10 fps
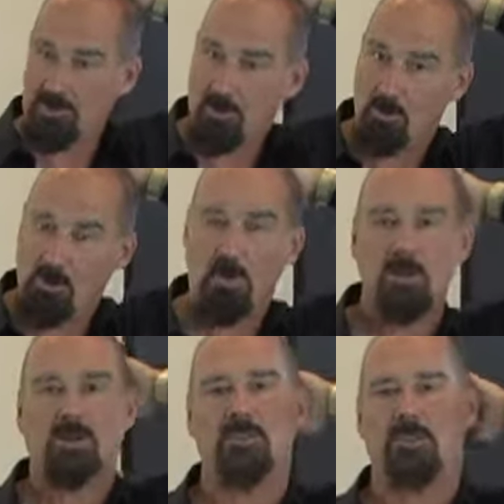So you only
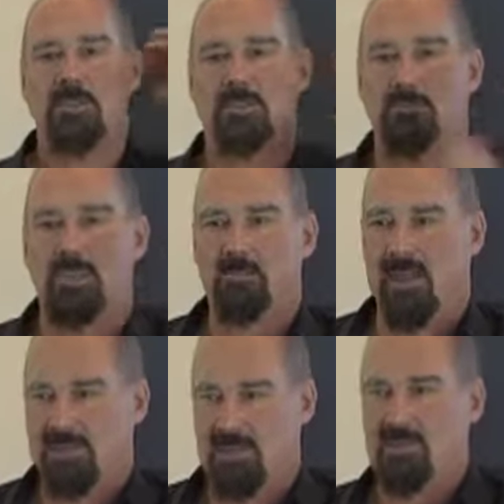work on things that really
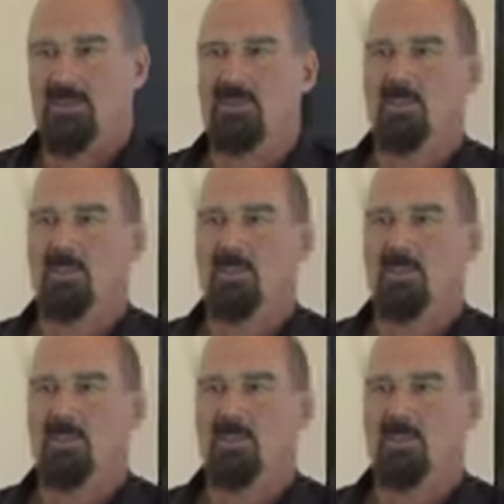matter,